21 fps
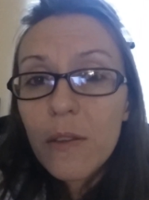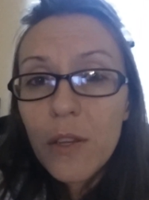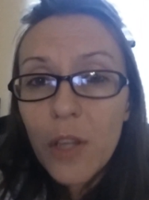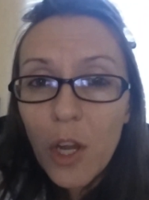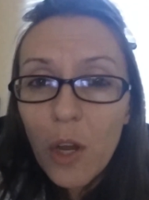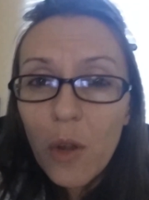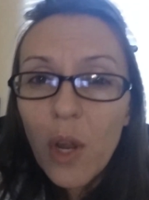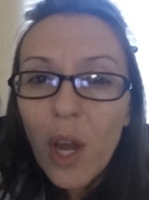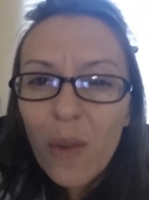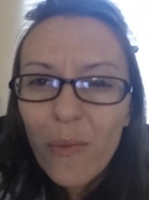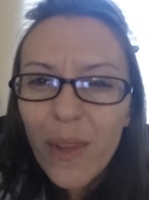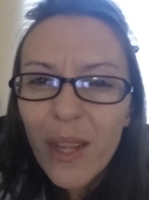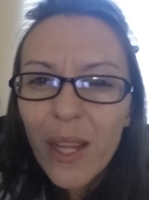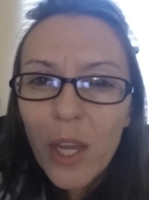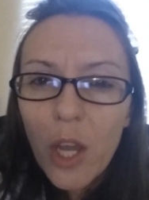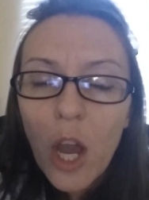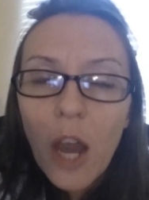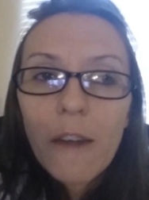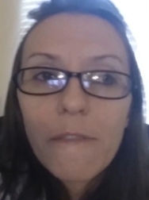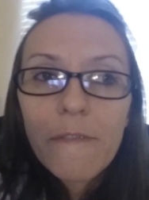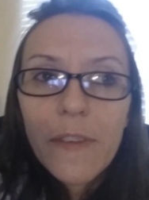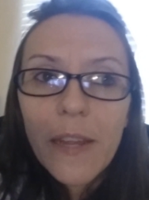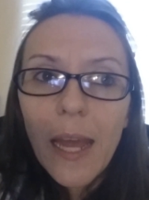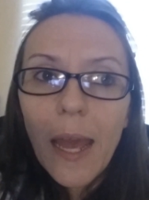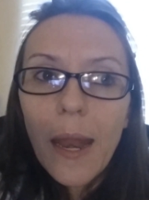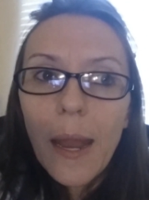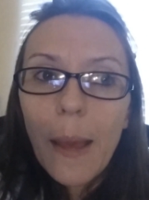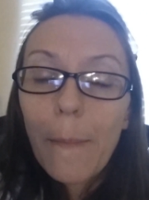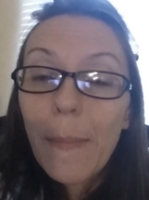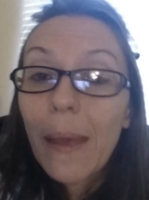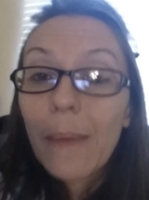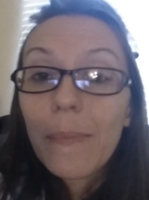not really
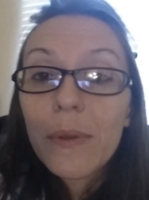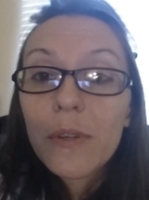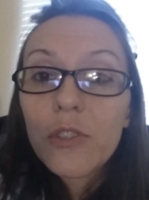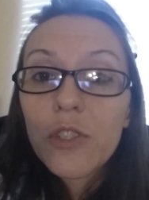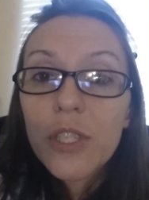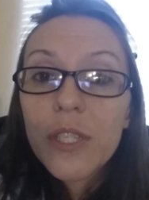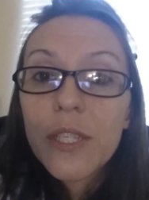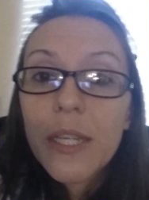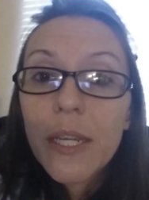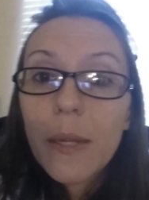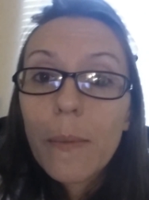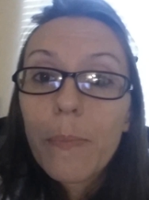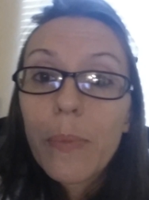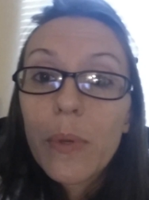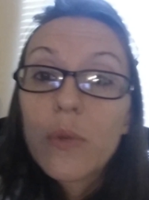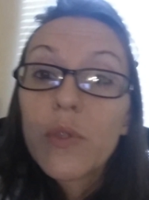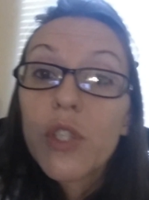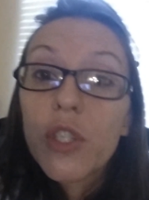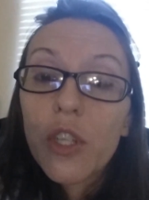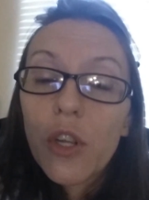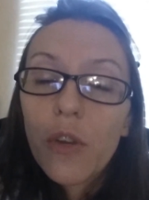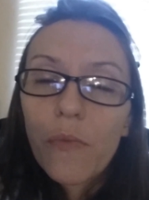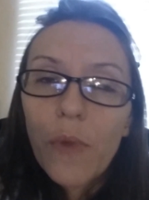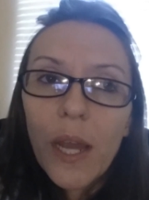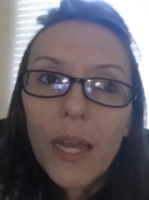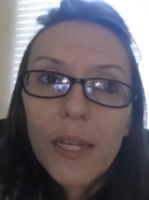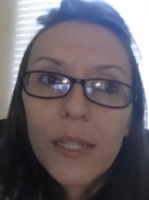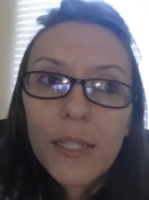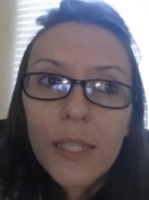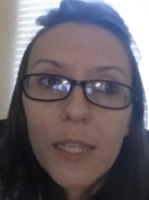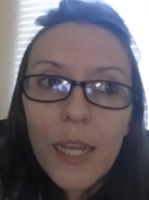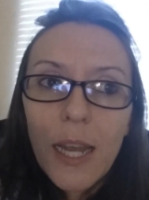confident, and maybe you just need a booster,
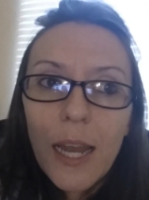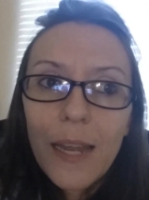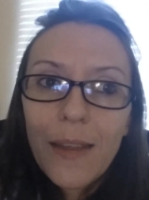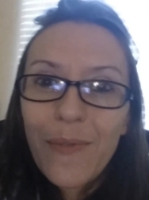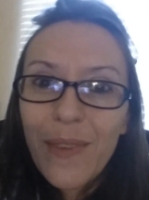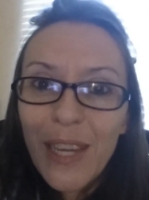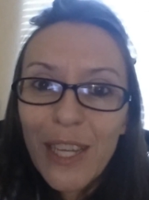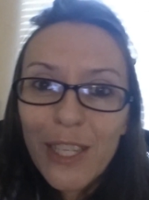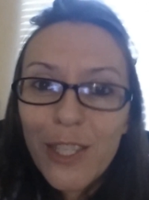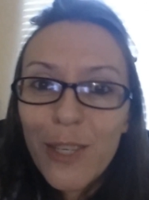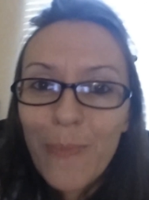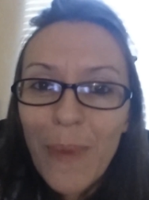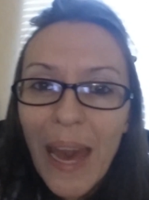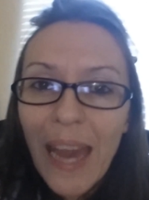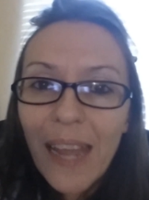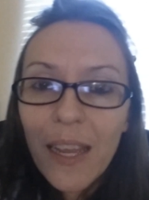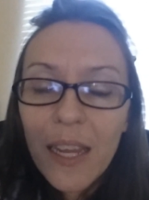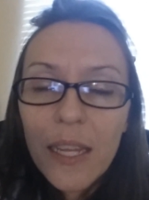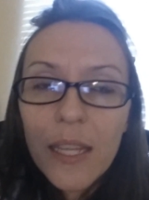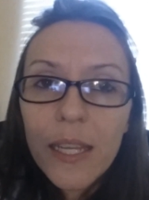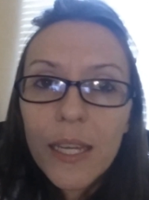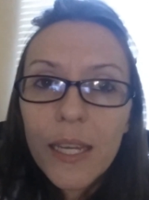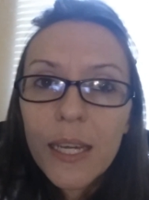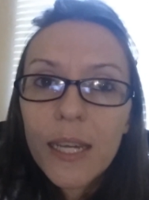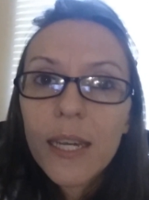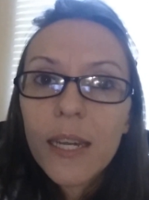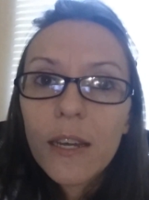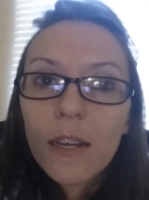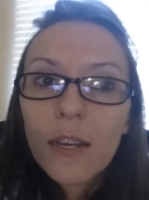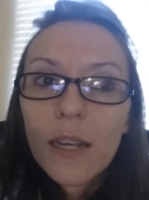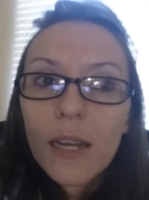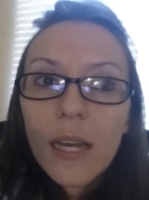right, to kind of get you back into
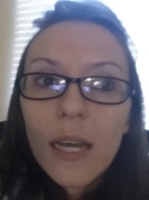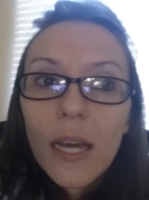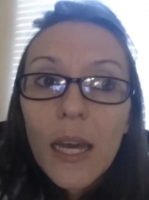gear.